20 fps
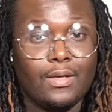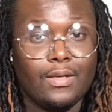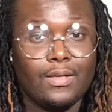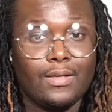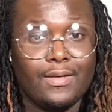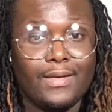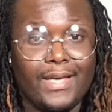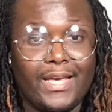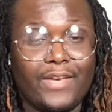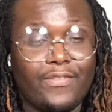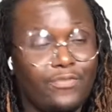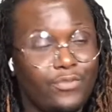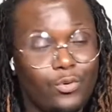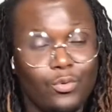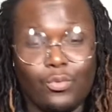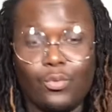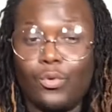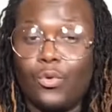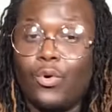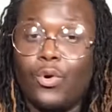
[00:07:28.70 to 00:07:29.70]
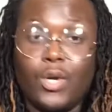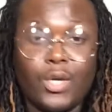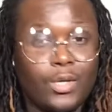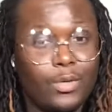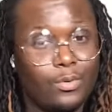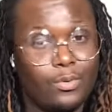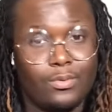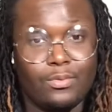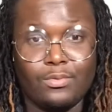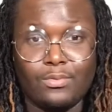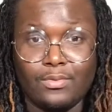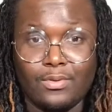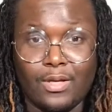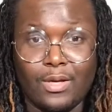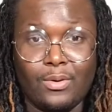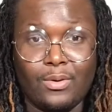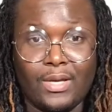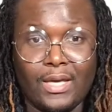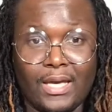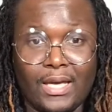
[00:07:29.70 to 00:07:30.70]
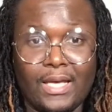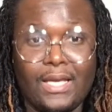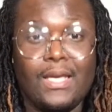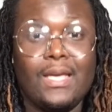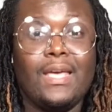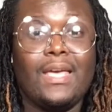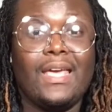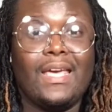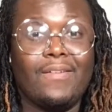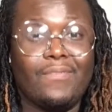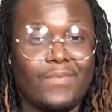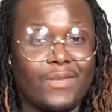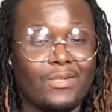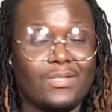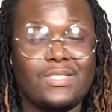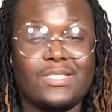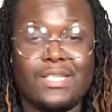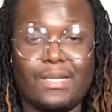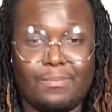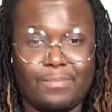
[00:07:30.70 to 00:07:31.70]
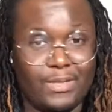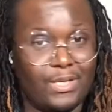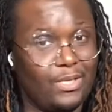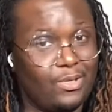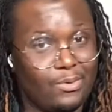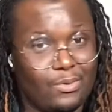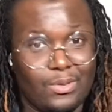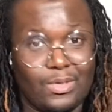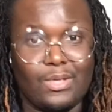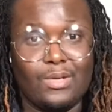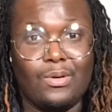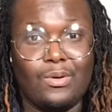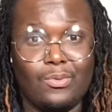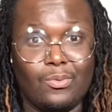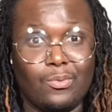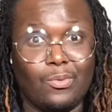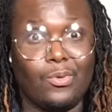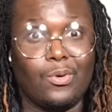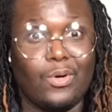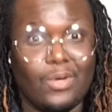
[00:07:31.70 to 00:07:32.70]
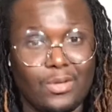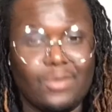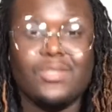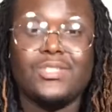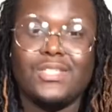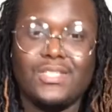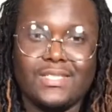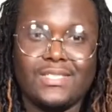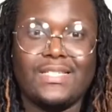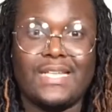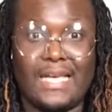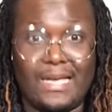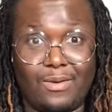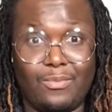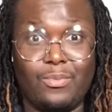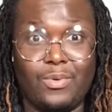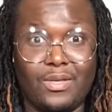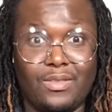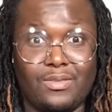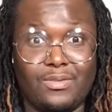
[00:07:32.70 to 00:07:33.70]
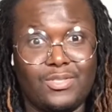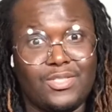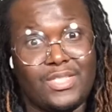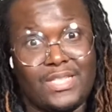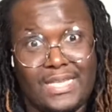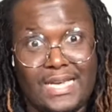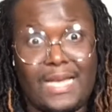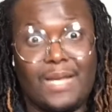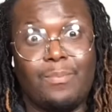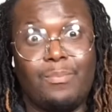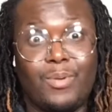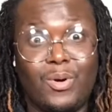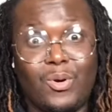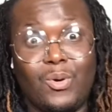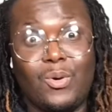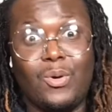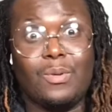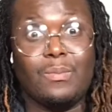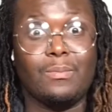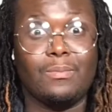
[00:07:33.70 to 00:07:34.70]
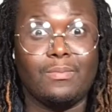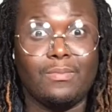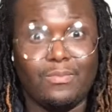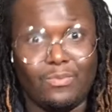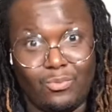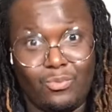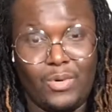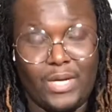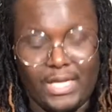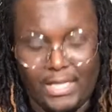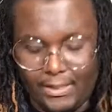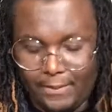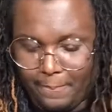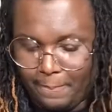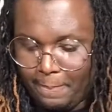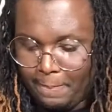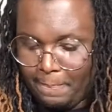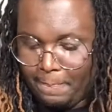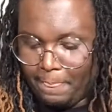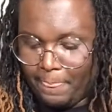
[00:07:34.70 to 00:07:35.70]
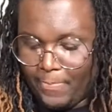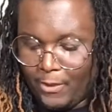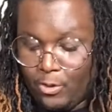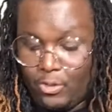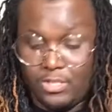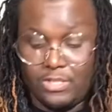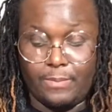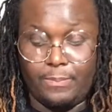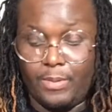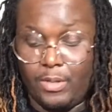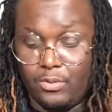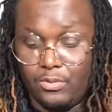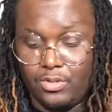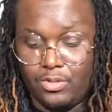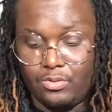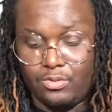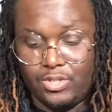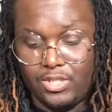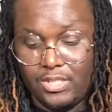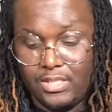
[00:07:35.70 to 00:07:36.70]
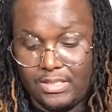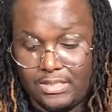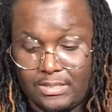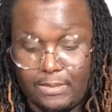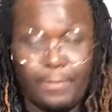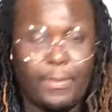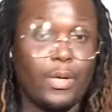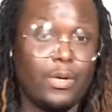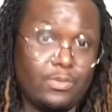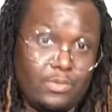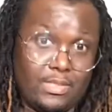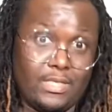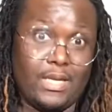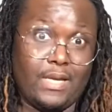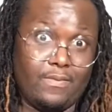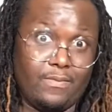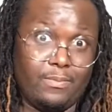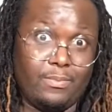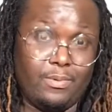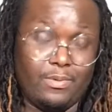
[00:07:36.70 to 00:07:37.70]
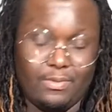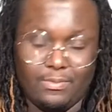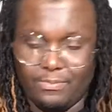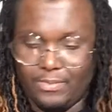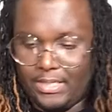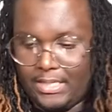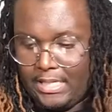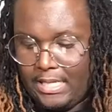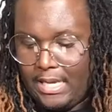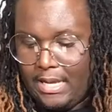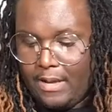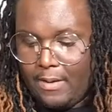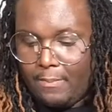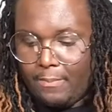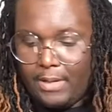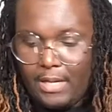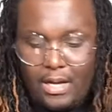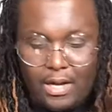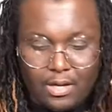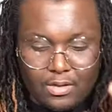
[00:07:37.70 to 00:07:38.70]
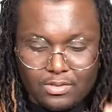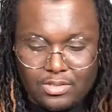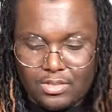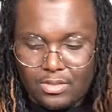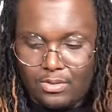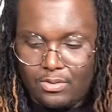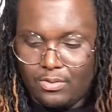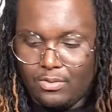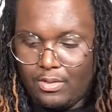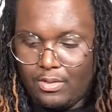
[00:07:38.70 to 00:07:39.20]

if you royal, okay? If there's something going on royal, she's down with you. She got a poem ready. Or supposed to. She is supposed to have a poem ready. But also,